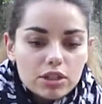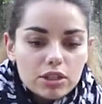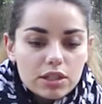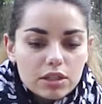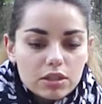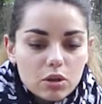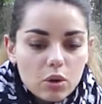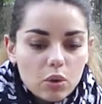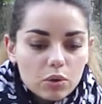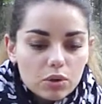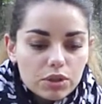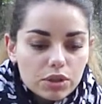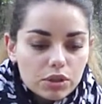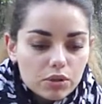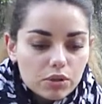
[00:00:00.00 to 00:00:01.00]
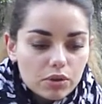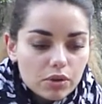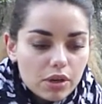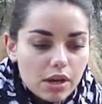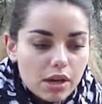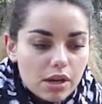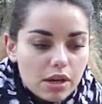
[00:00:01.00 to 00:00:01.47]
This also
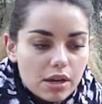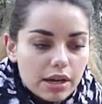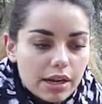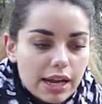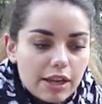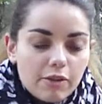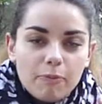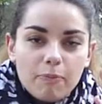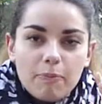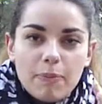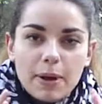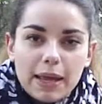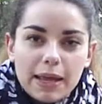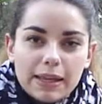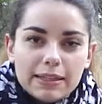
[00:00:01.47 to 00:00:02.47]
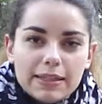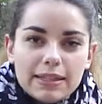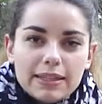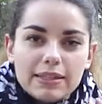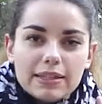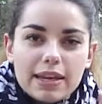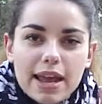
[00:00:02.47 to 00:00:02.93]
kind of blend
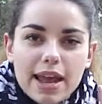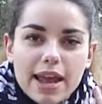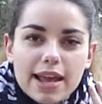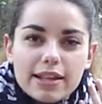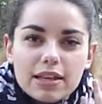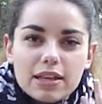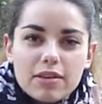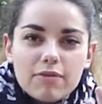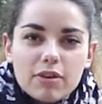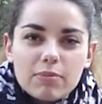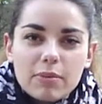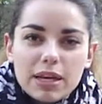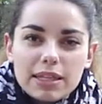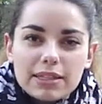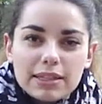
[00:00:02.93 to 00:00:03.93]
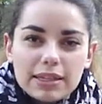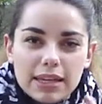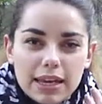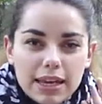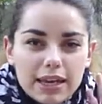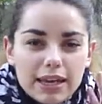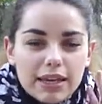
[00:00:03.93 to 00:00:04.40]
it, and even my
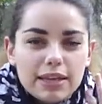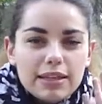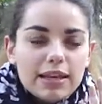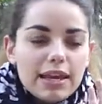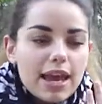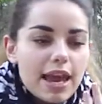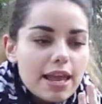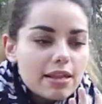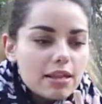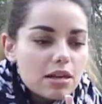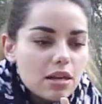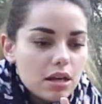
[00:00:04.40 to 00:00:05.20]
skin, and